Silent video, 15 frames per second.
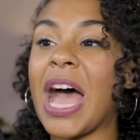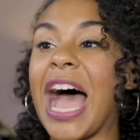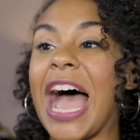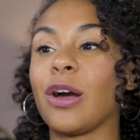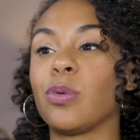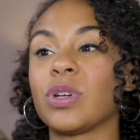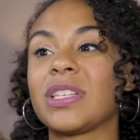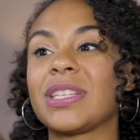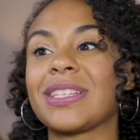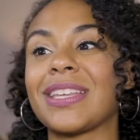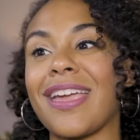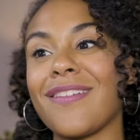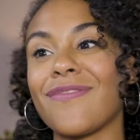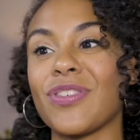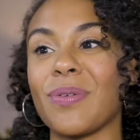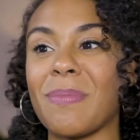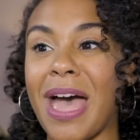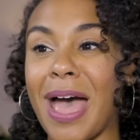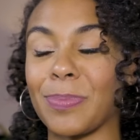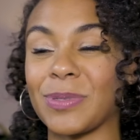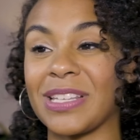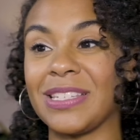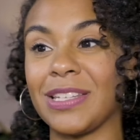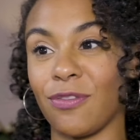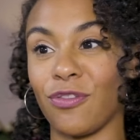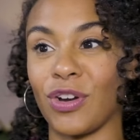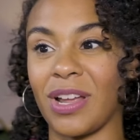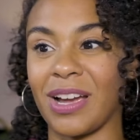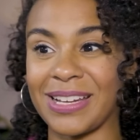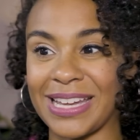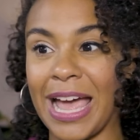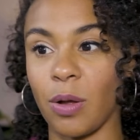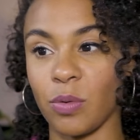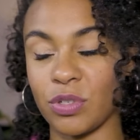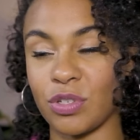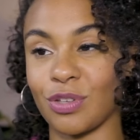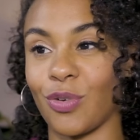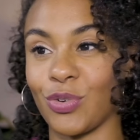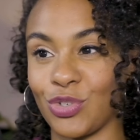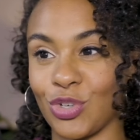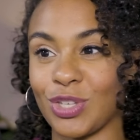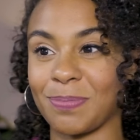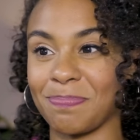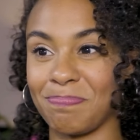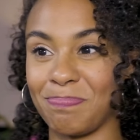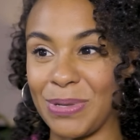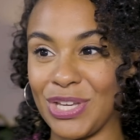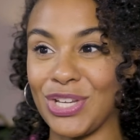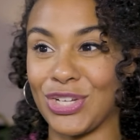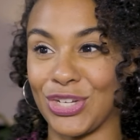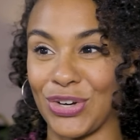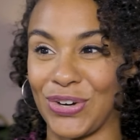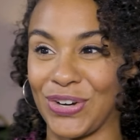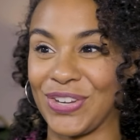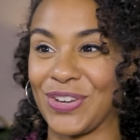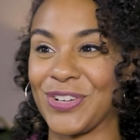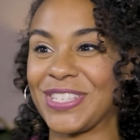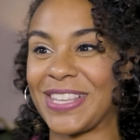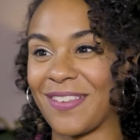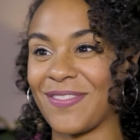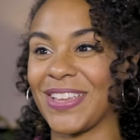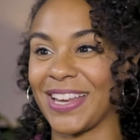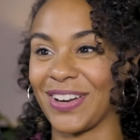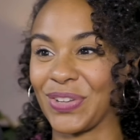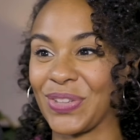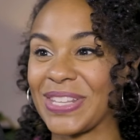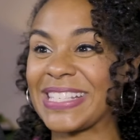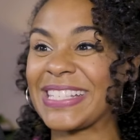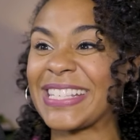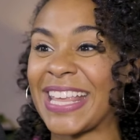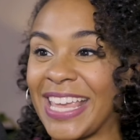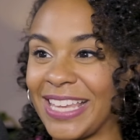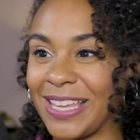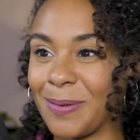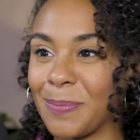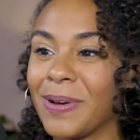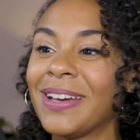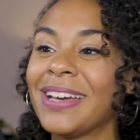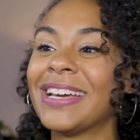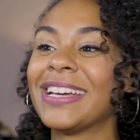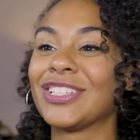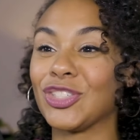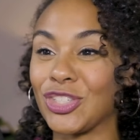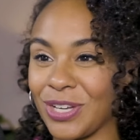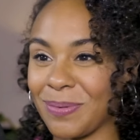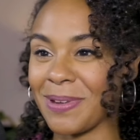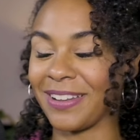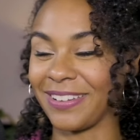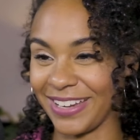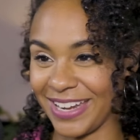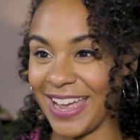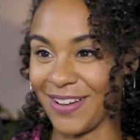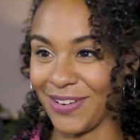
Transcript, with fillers: I would save the maps in different accounts. So just be sure you're saving it on the same Gmail now, Jack, account.